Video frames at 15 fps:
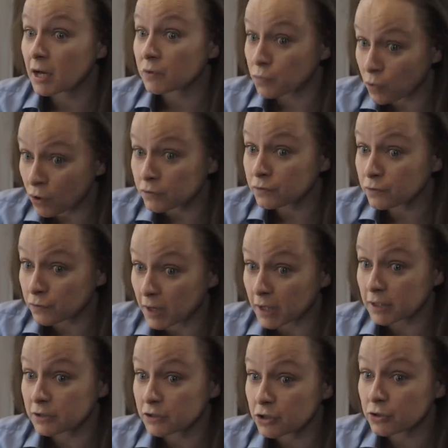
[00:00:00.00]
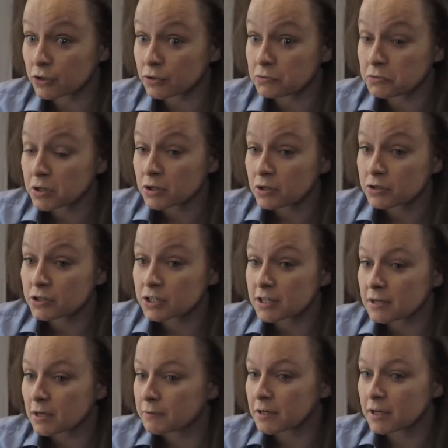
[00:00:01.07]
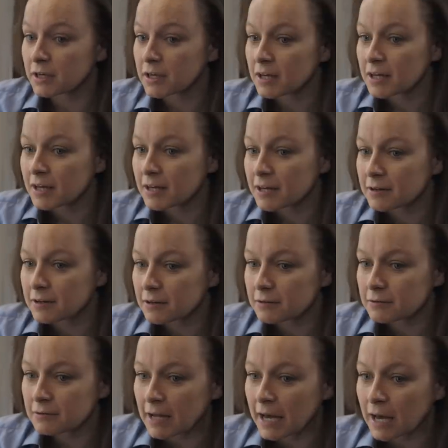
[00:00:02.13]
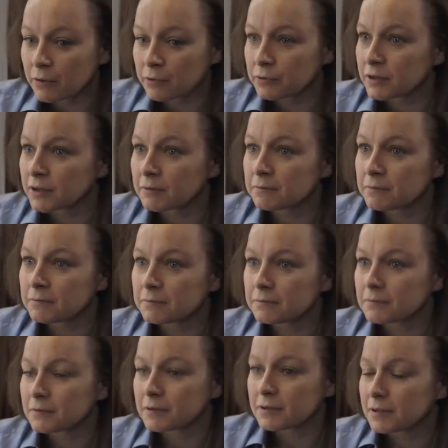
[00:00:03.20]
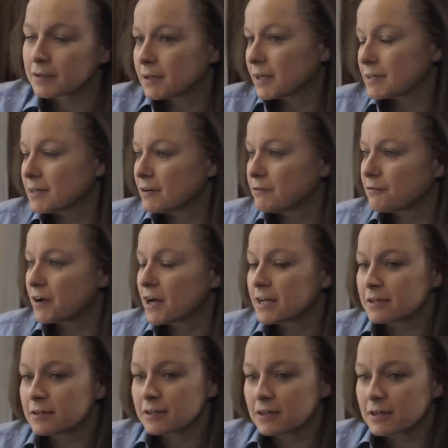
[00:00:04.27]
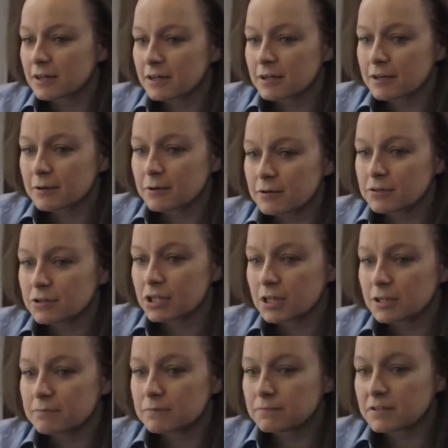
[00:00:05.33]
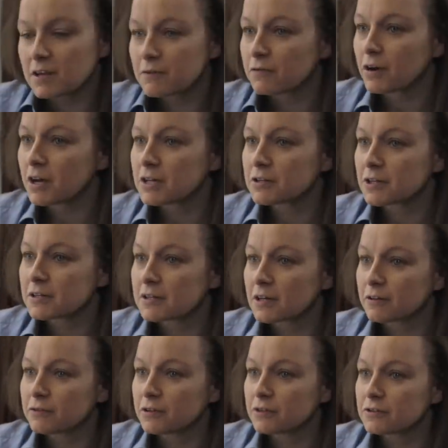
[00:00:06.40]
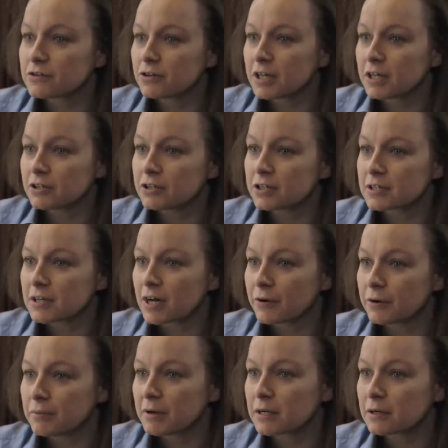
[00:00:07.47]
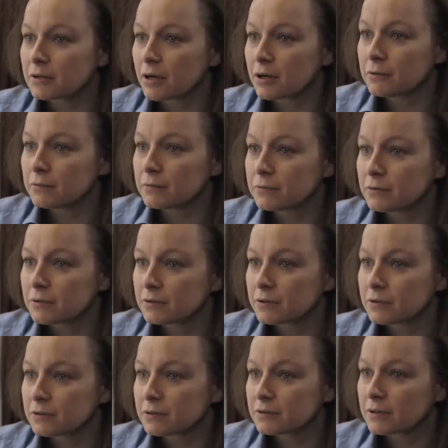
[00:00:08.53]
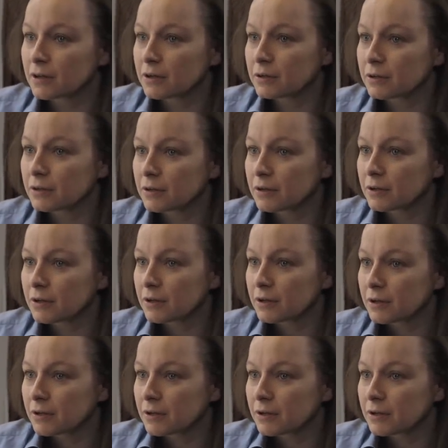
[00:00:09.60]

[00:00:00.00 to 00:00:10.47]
had one friend who she's, I mean, now in a, I say friend, uh, she set fire to herself in the street and she's now in a mental home. So, Jesus.